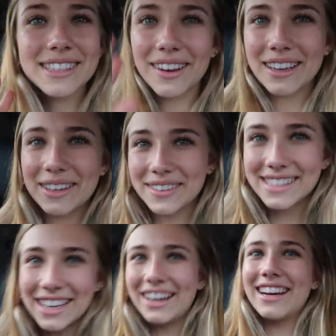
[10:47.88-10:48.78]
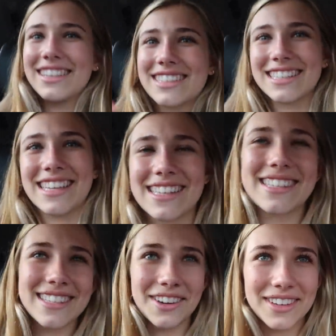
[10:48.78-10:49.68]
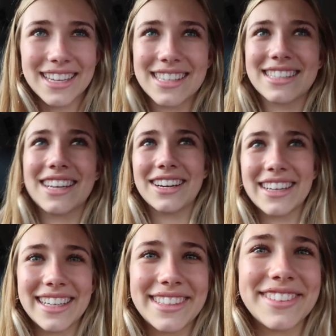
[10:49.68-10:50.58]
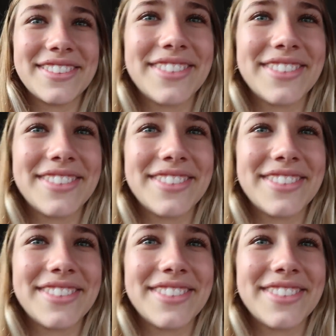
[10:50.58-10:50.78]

go get a massage because that's so necessary.